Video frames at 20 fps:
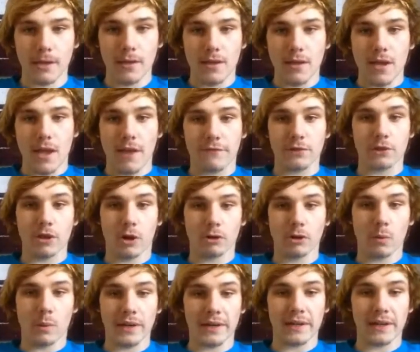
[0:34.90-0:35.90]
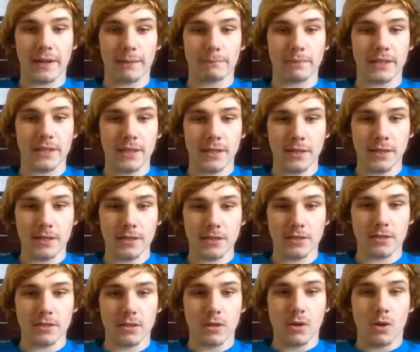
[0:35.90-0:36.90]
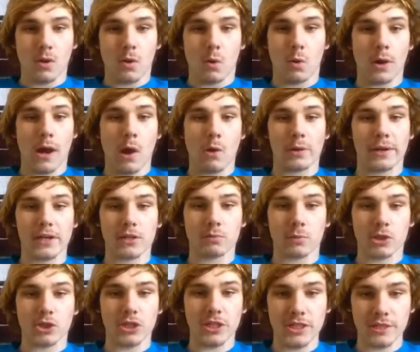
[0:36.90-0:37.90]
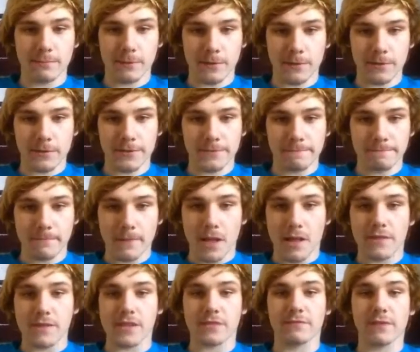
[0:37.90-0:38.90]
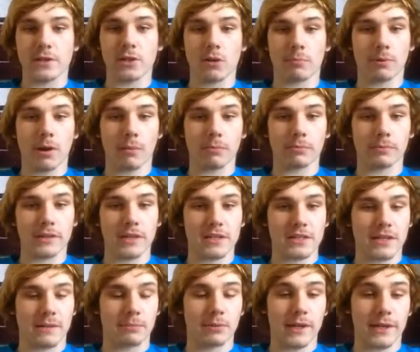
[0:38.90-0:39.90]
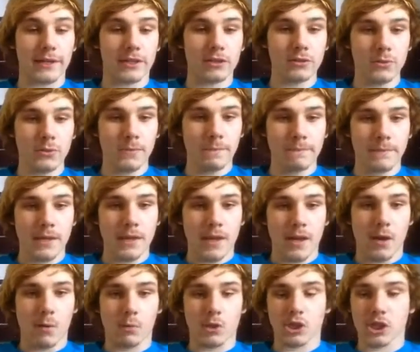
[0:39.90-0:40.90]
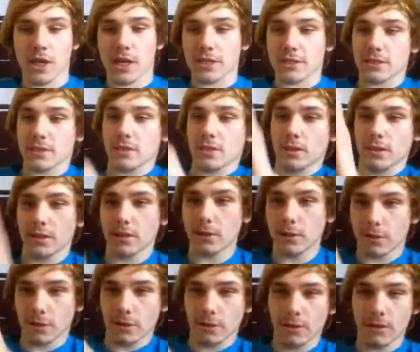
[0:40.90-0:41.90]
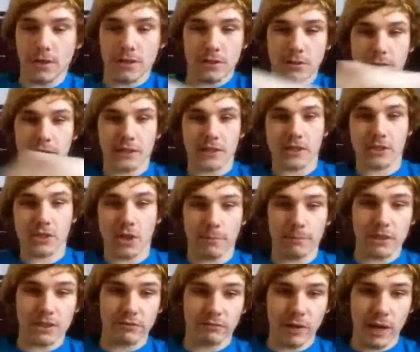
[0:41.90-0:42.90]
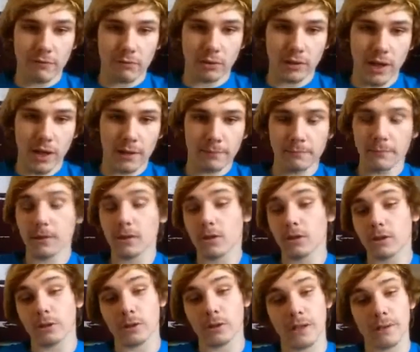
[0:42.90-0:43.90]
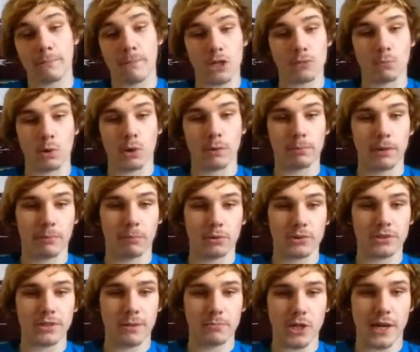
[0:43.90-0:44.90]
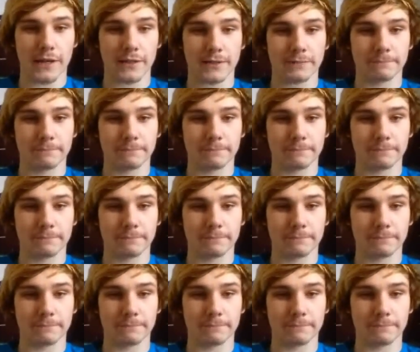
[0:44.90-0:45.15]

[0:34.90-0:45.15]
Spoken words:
If you don't know what an MPN is, or how it gets one cheeseburgers, this video probably doesn't apply to you, in which case, here is a link to Zombie Survival Guide, clearly a much more applicable subject.